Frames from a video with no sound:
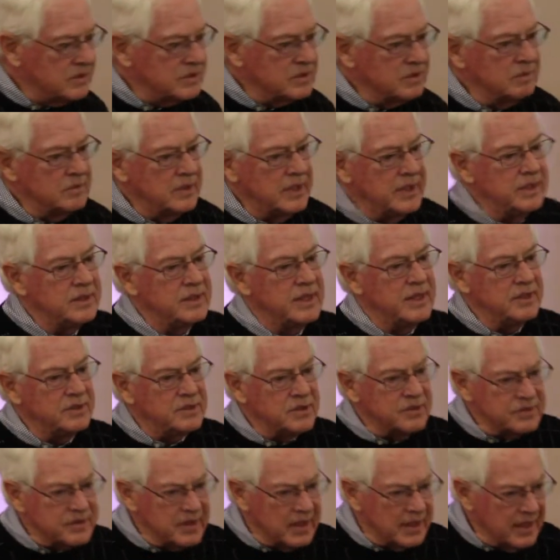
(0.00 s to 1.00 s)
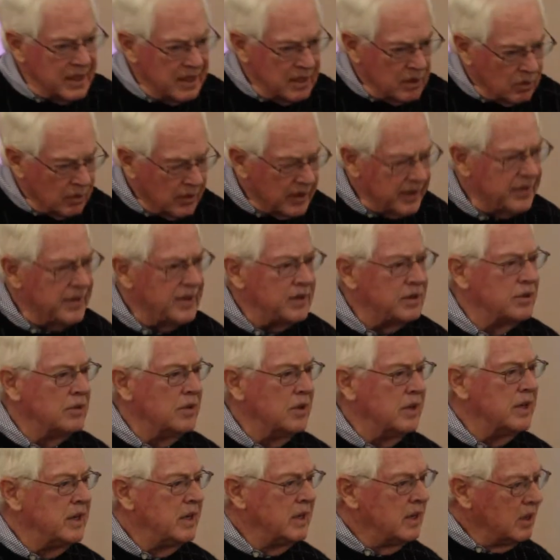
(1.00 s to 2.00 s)
some lead teachers say, what are they
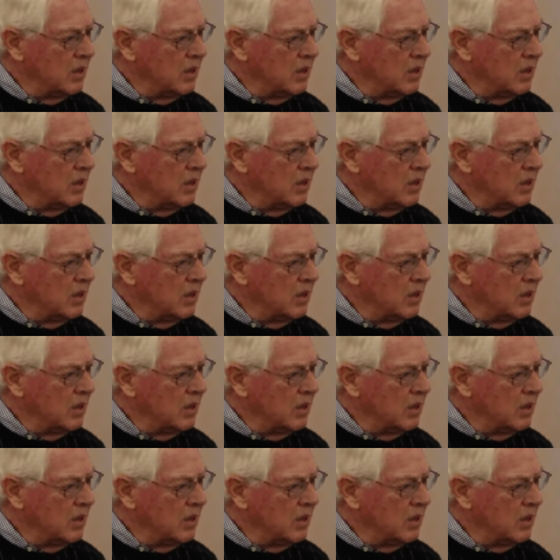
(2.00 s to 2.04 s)
doing?